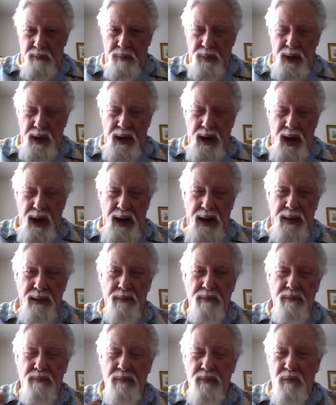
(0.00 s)
but
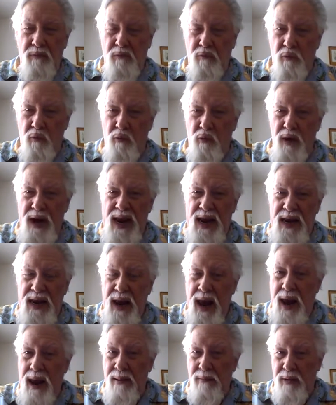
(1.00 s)
I
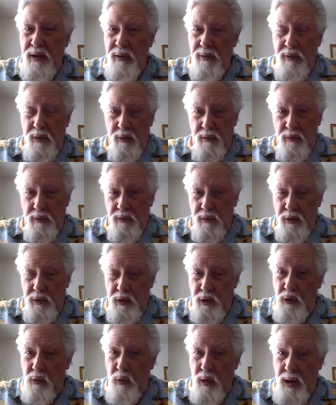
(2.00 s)
renamed the, the
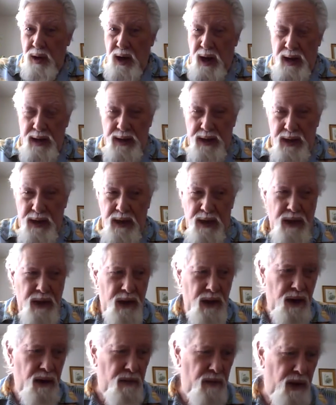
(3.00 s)
new one I did
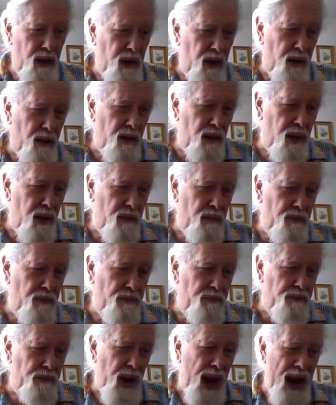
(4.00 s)
uh,
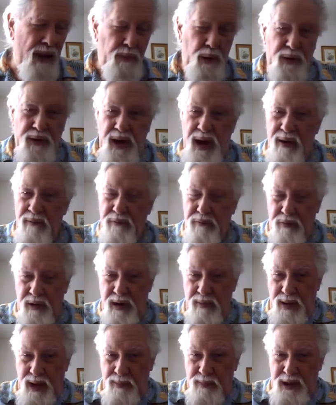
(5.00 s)
Bible Nave
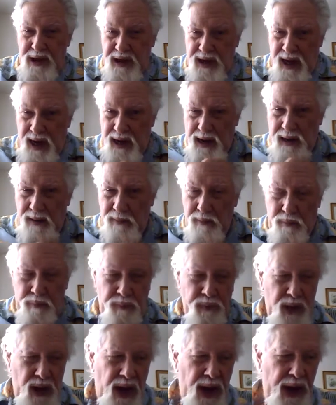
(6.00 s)
3 by mistake.
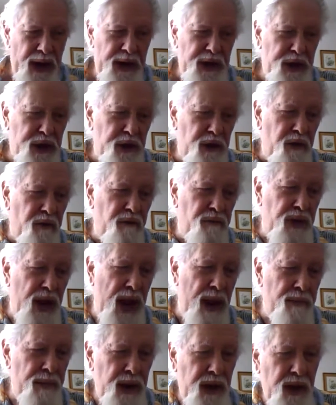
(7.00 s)
I should have
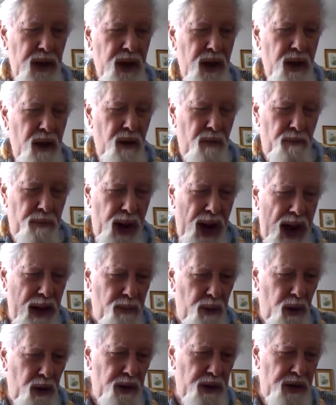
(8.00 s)
named it
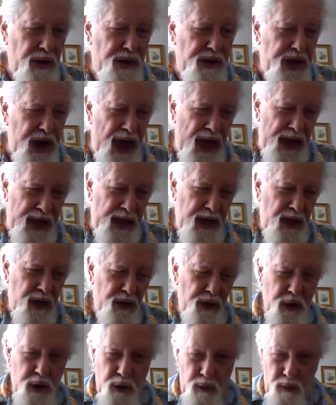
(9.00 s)
Bible Dake
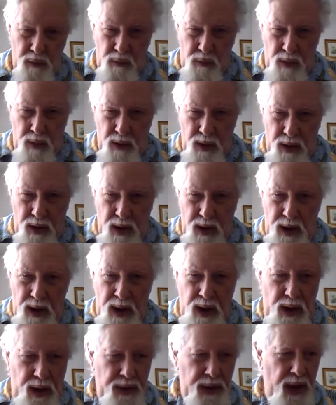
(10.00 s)
2.
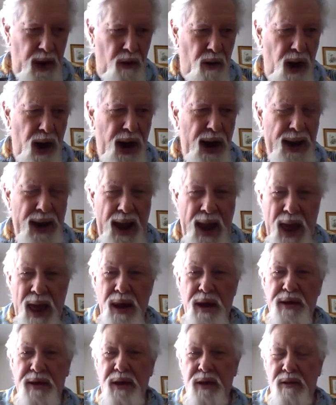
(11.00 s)
Now, I
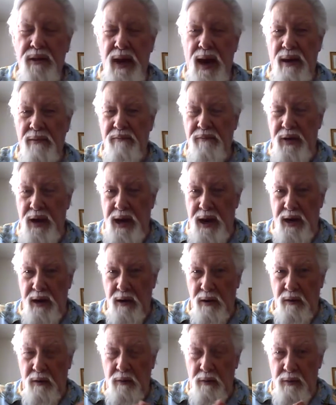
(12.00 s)
edited that
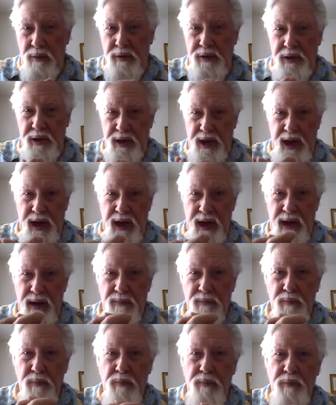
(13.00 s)
video today